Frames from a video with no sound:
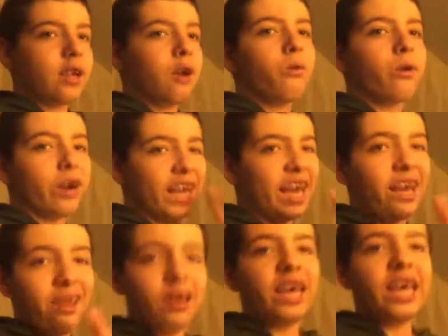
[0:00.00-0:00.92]
are not
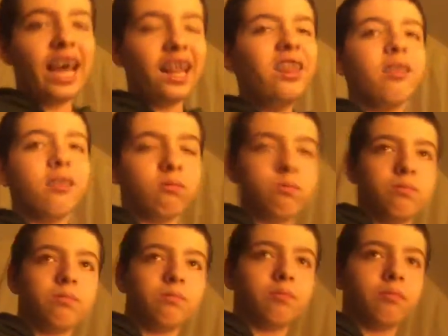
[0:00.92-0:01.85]
working again,
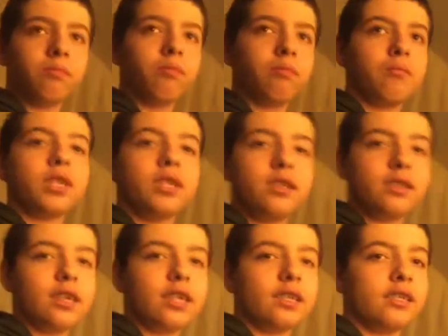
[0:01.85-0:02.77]
but
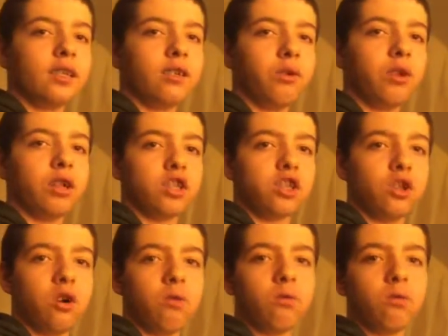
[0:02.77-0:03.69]
internet's still really
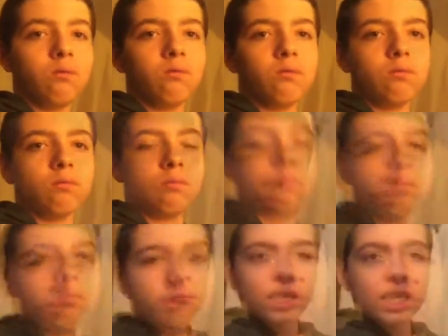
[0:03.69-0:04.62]
slow.
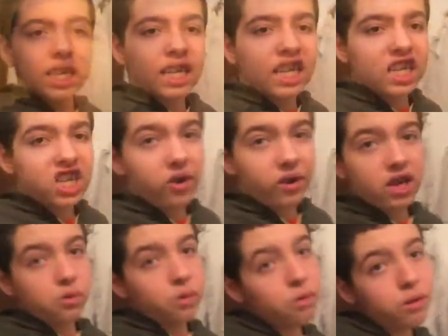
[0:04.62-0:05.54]
So
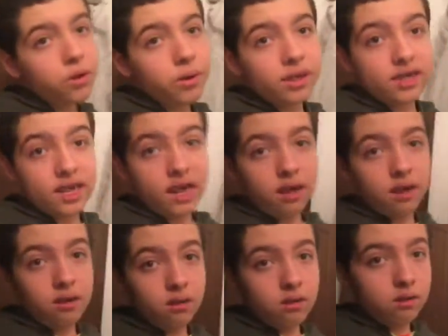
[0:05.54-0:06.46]
guess what we're doing today?
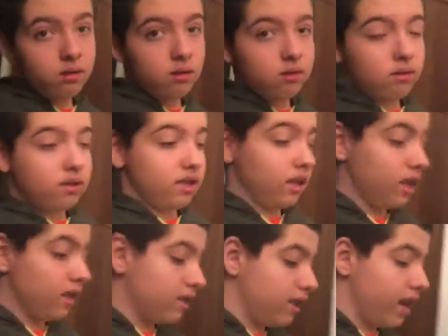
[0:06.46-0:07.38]

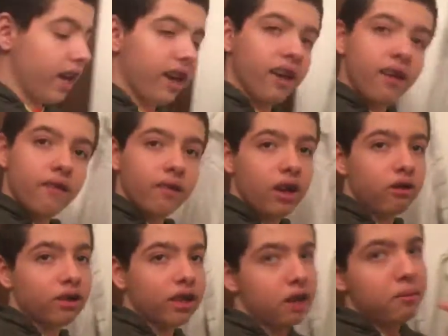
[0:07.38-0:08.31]
Today's the day
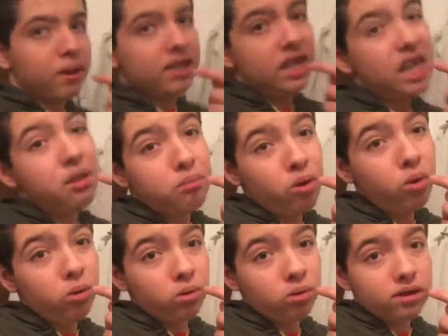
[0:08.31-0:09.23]
I'm gonna get my teeth
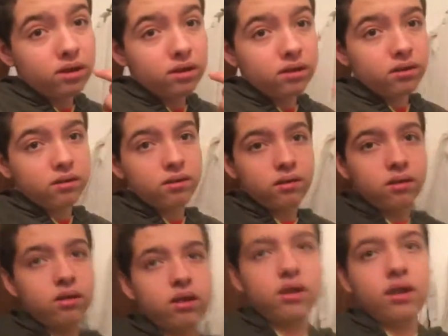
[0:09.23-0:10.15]
pulled
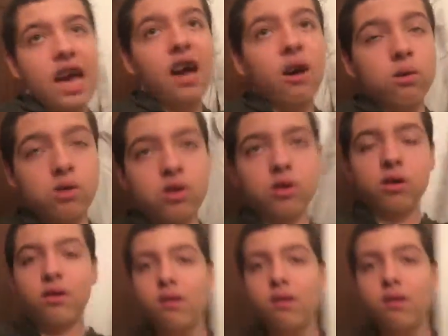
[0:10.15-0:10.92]
out.